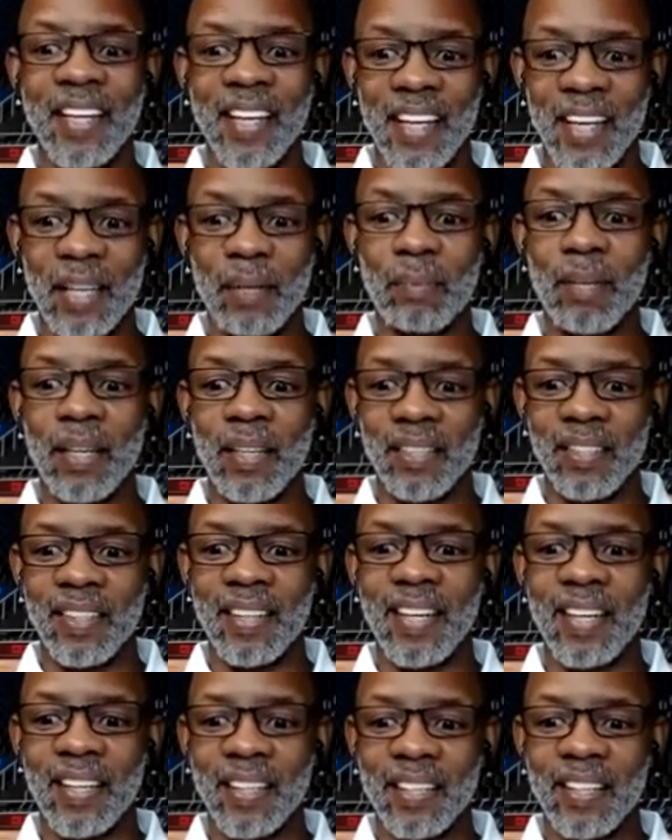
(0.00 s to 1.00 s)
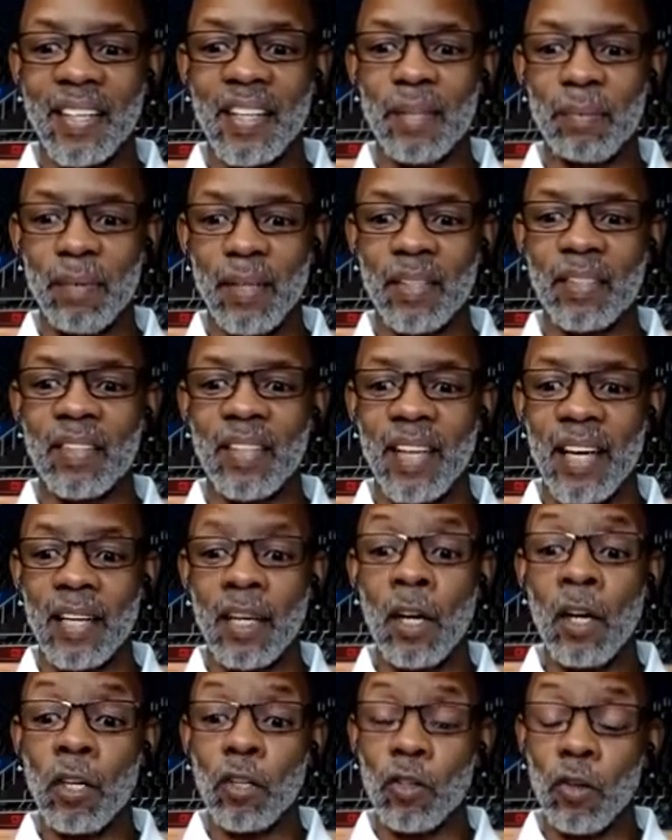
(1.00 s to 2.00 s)
Amen to that. Amen to that.
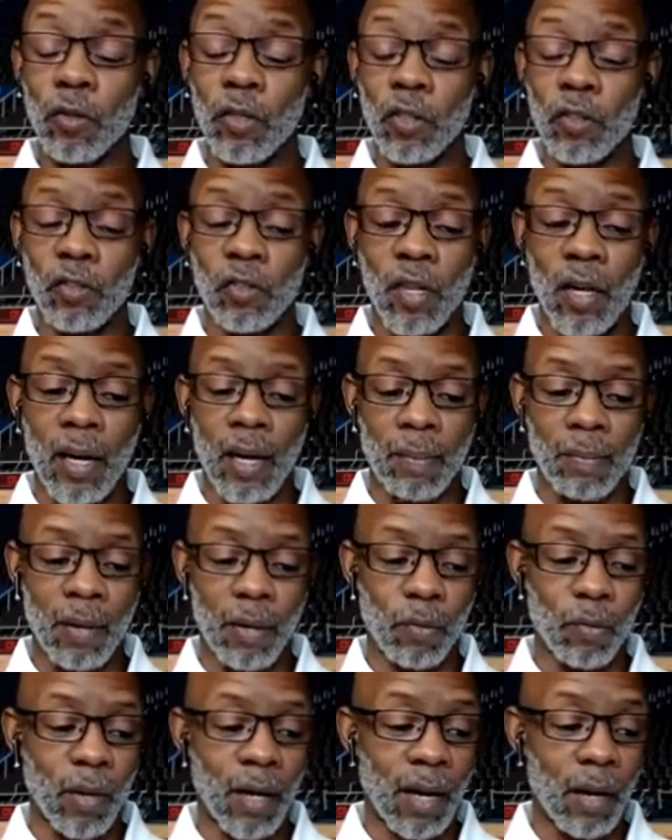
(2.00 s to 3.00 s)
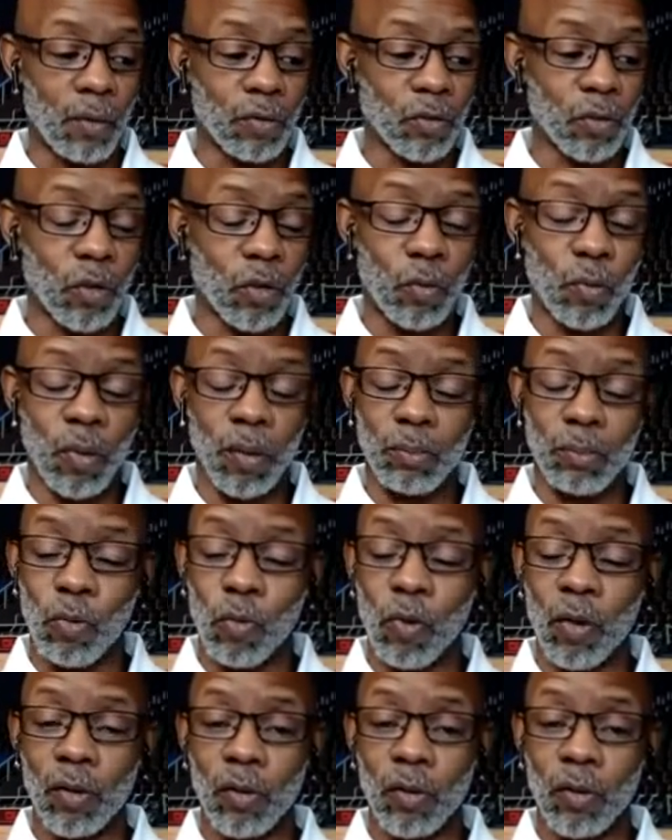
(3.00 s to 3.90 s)
There's I'll throw one more